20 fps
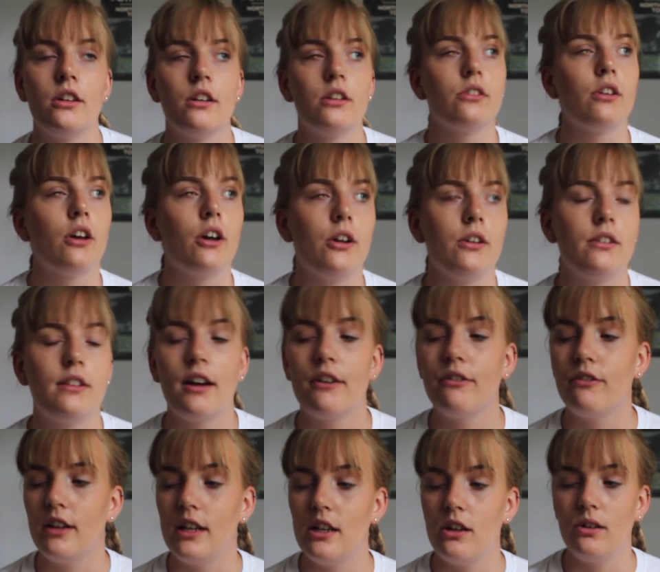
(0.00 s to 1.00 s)
So
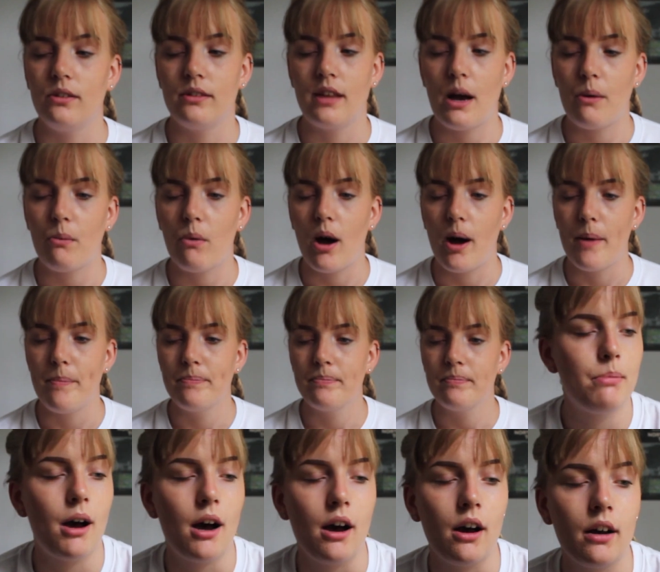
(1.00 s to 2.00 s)
definitely use that one.
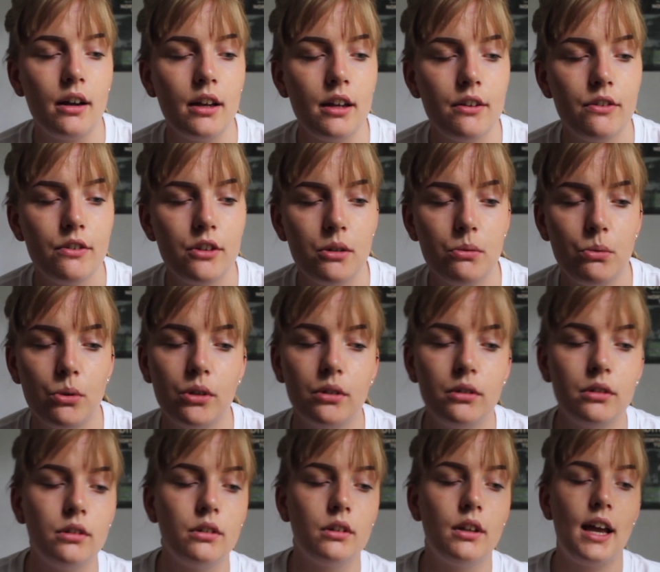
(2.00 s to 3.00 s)
But if you
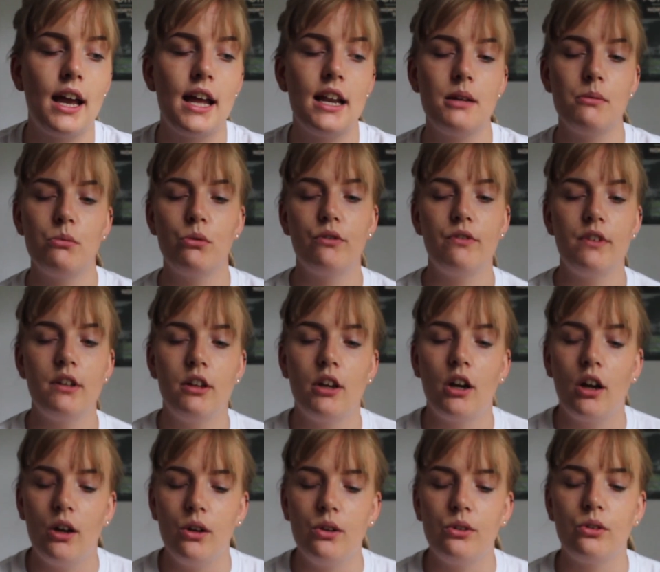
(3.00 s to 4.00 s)
want any more
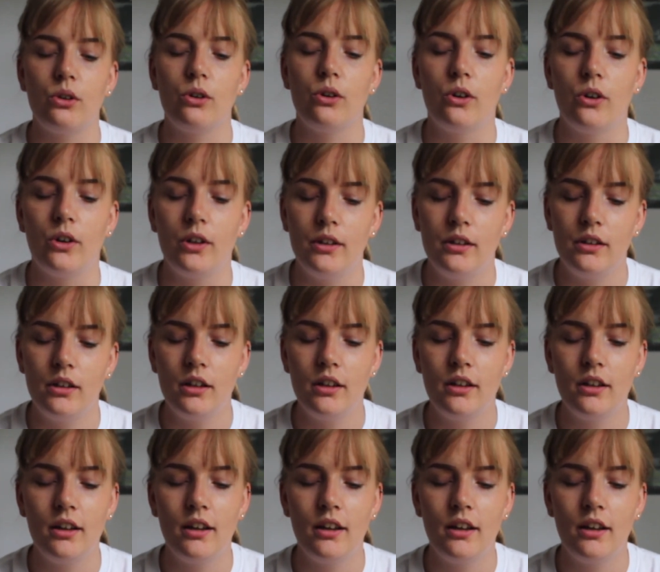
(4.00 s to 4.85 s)
videos on